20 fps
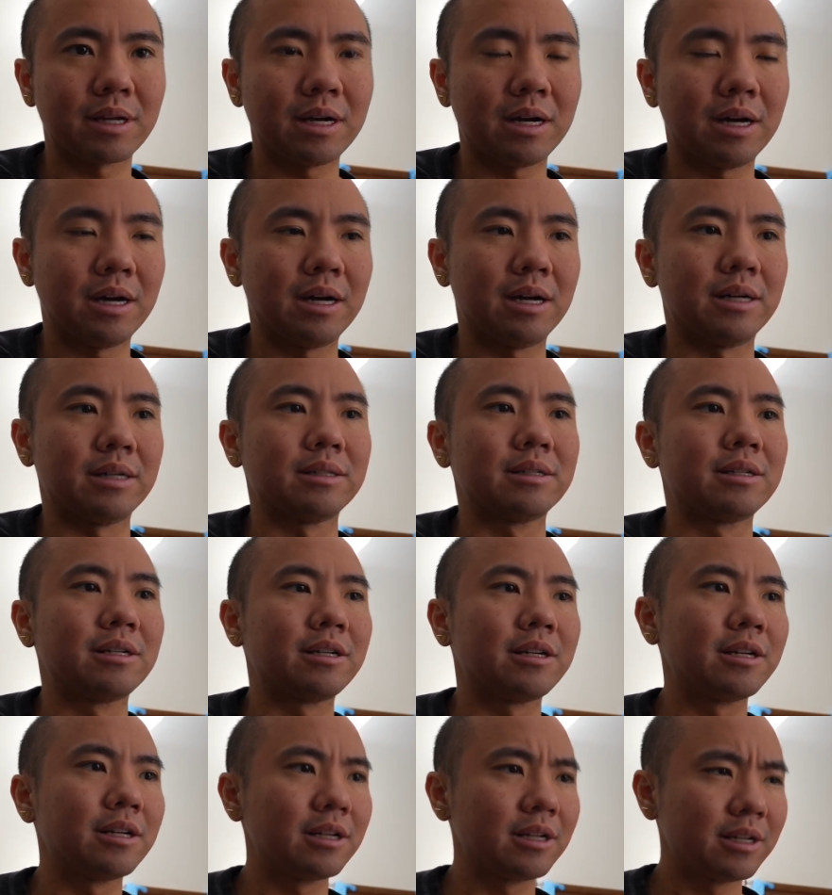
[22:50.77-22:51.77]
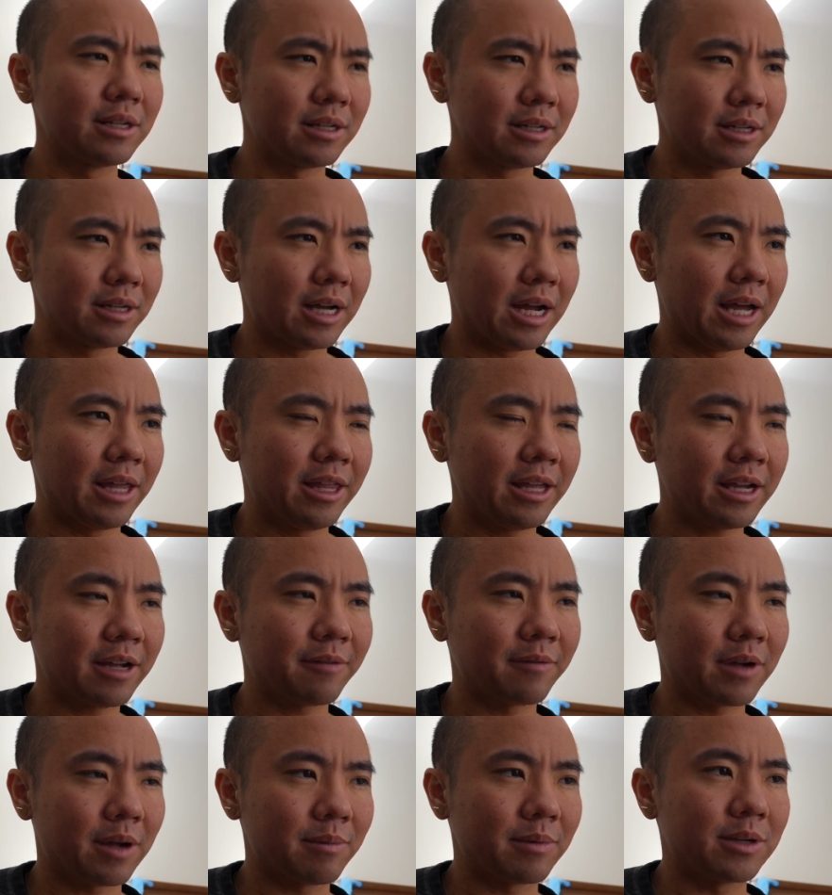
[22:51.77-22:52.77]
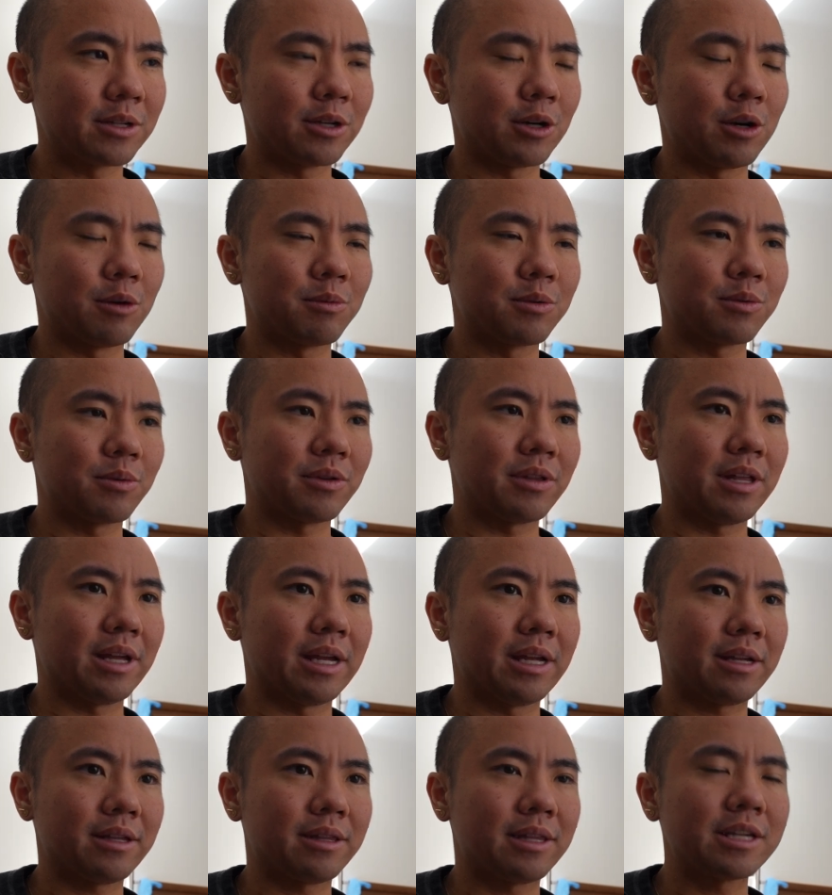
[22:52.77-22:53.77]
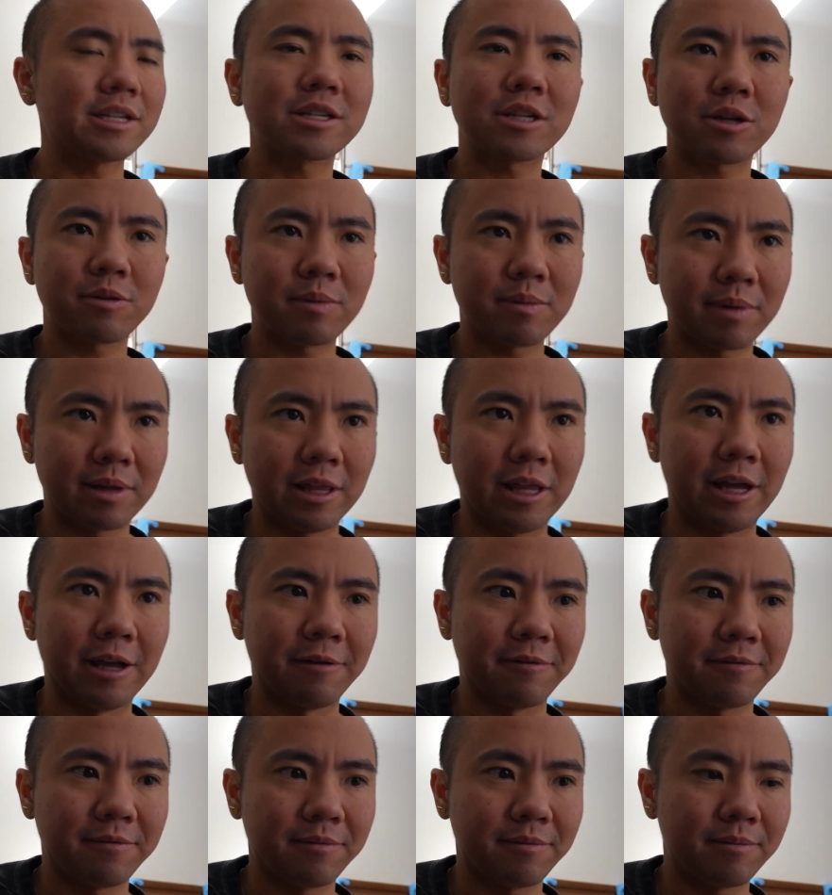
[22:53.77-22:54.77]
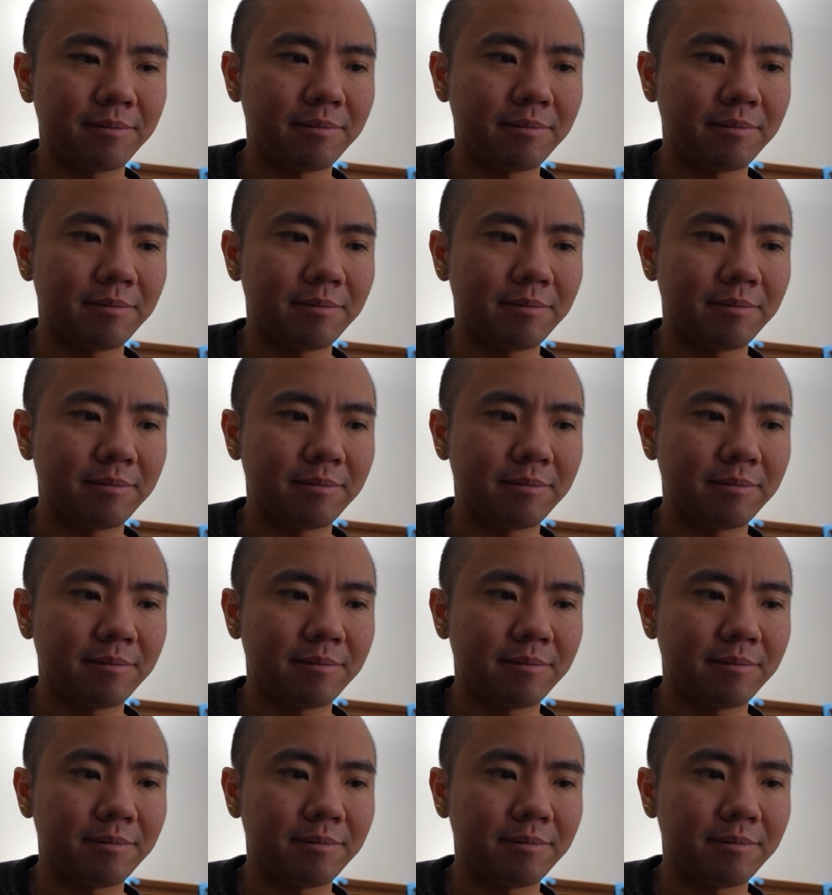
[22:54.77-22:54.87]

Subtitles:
Uh, I think I've come to terms with like this is gonna be my life.